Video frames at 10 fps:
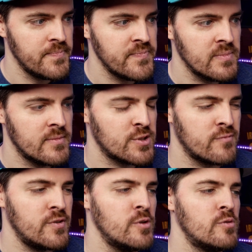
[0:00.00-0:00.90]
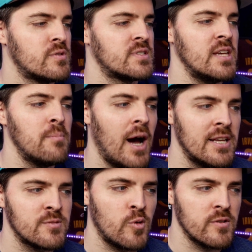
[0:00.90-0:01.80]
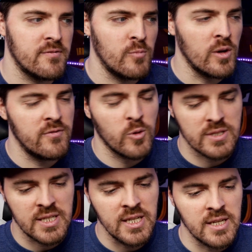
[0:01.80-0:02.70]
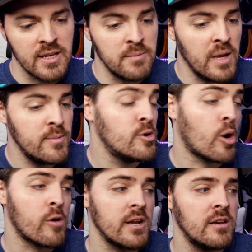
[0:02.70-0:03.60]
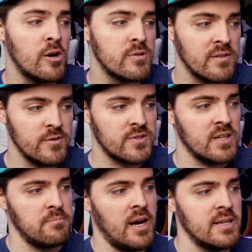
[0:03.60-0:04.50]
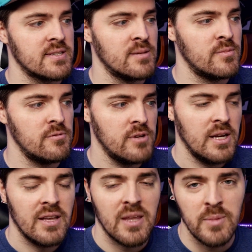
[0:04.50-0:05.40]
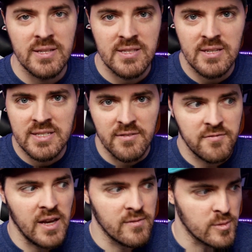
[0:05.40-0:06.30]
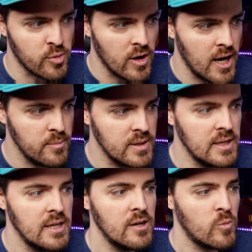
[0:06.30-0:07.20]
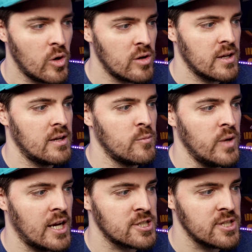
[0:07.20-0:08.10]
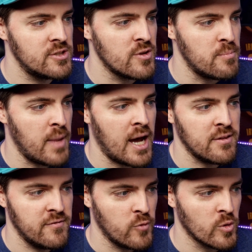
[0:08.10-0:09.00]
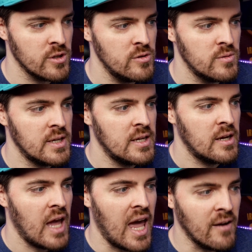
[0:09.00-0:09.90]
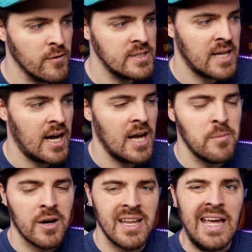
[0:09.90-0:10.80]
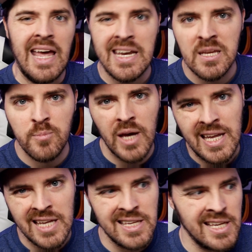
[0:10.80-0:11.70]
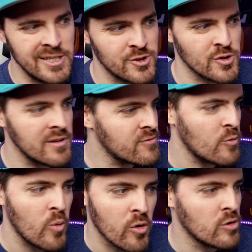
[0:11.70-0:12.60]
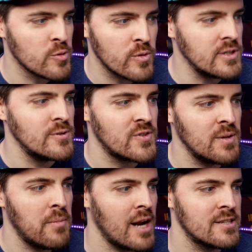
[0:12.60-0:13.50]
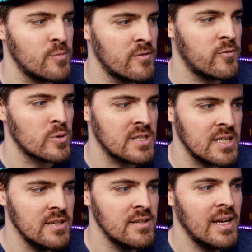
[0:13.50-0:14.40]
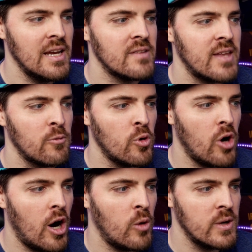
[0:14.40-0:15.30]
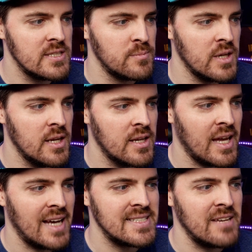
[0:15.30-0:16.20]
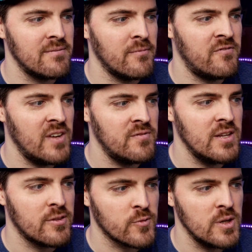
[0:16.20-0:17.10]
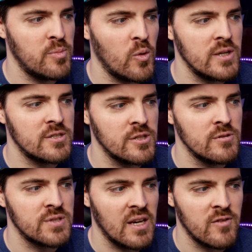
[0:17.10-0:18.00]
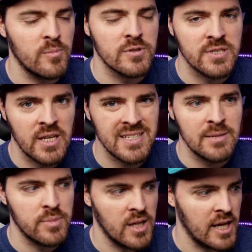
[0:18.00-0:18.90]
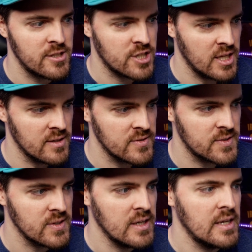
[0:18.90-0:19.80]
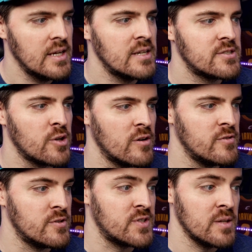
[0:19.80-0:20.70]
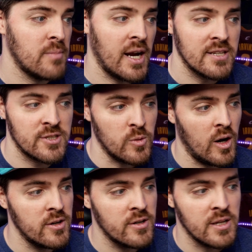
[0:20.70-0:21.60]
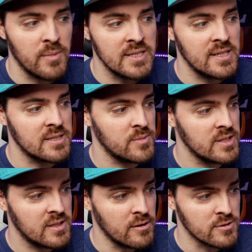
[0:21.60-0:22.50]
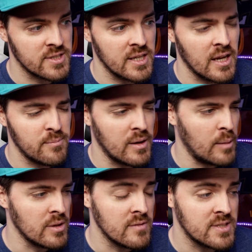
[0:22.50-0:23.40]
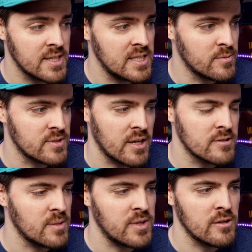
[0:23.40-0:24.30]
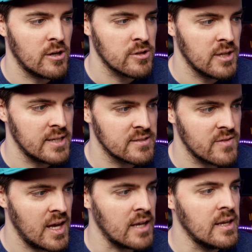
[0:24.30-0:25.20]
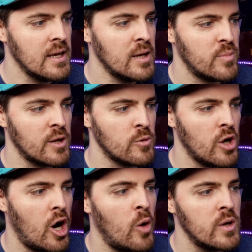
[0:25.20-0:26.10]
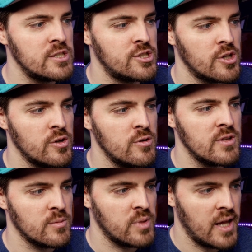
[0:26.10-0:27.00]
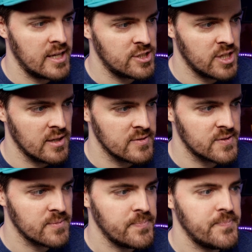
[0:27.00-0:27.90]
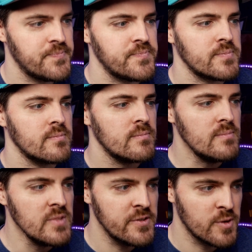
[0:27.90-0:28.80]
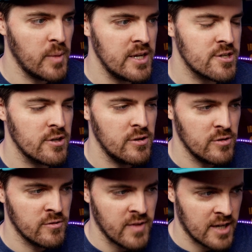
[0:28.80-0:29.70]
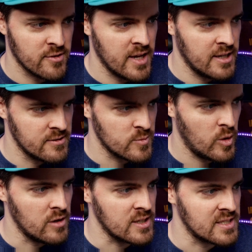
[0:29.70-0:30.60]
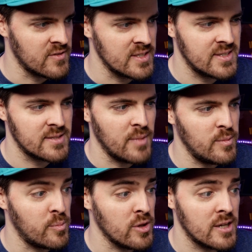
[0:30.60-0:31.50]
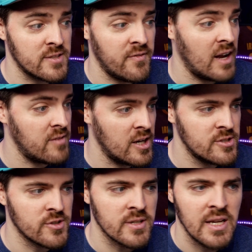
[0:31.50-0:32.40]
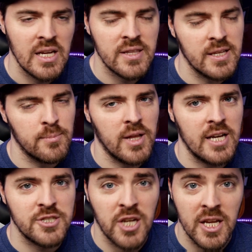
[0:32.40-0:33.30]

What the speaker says: So if you see minus 114, and maybe you already know that if you see a minus symbol, that means it's a favored prop. Well, we actually do the math for you. Every time on any bet in the history of the world where you see minus 114, that will always mean it has a 53.27% implied chance. So if you see minus 200, it may say something, it'll say, I believe 60% or something along the lines of that. But it will always show you the implied chance. So make sure you factor that in as well, because if this is maybe plus 500, the implied chance